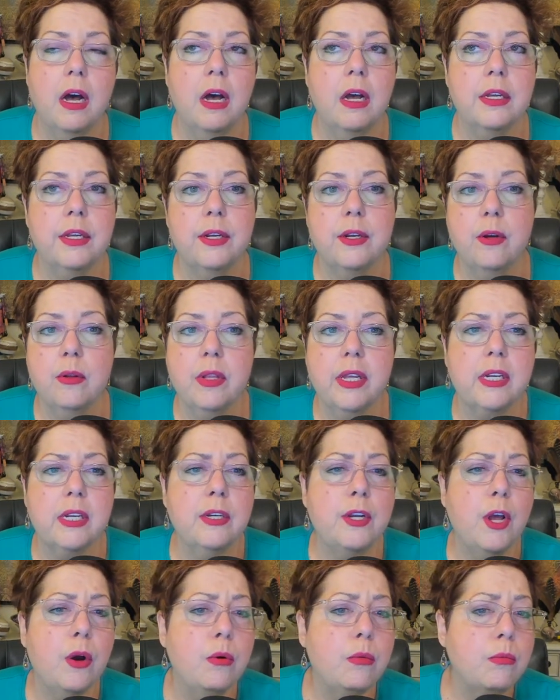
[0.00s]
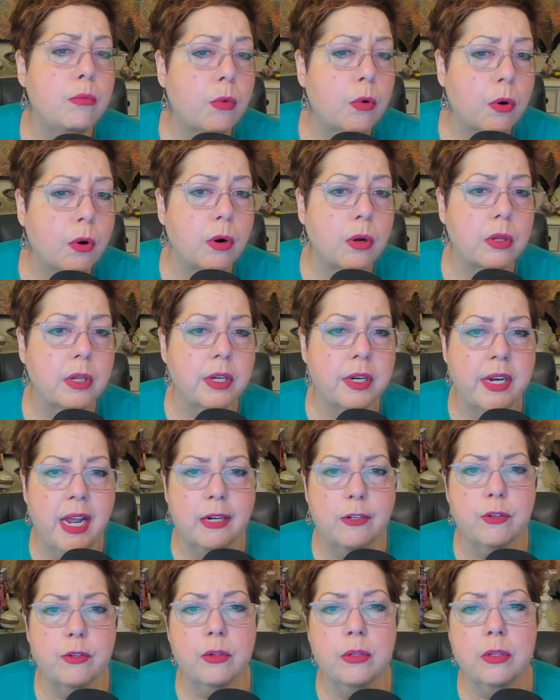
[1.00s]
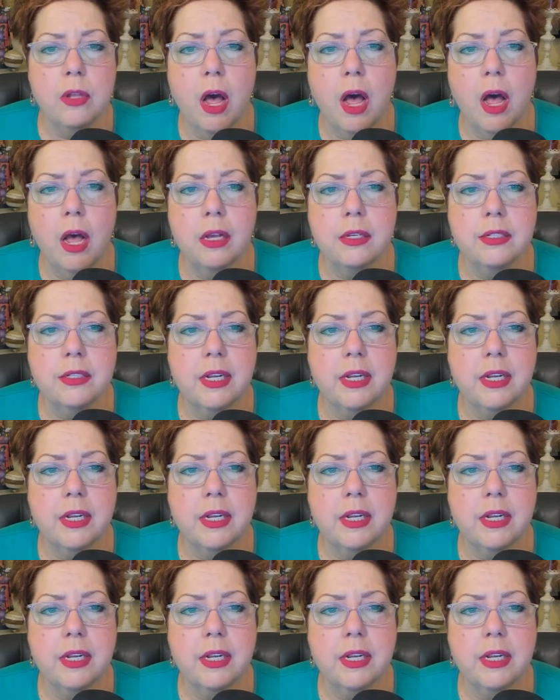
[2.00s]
you know, like known moral and natural laws